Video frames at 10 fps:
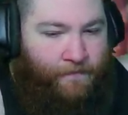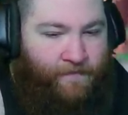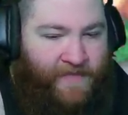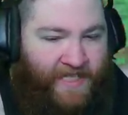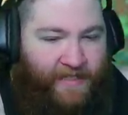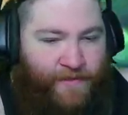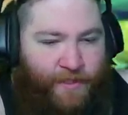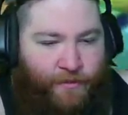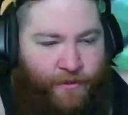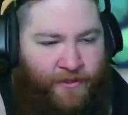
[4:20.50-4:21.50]
It gives you
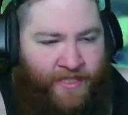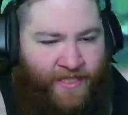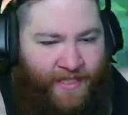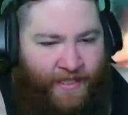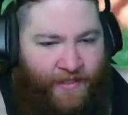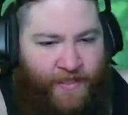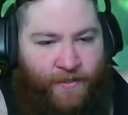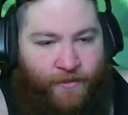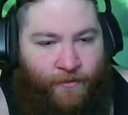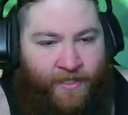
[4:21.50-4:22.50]

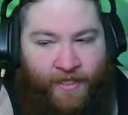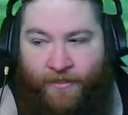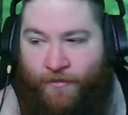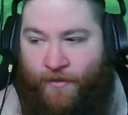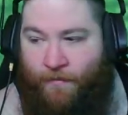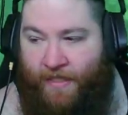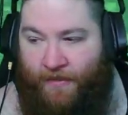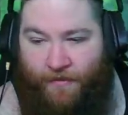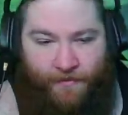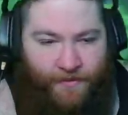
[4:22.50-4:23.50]
13,300
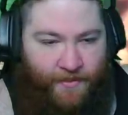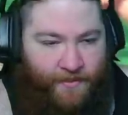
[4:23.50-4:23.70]
bells.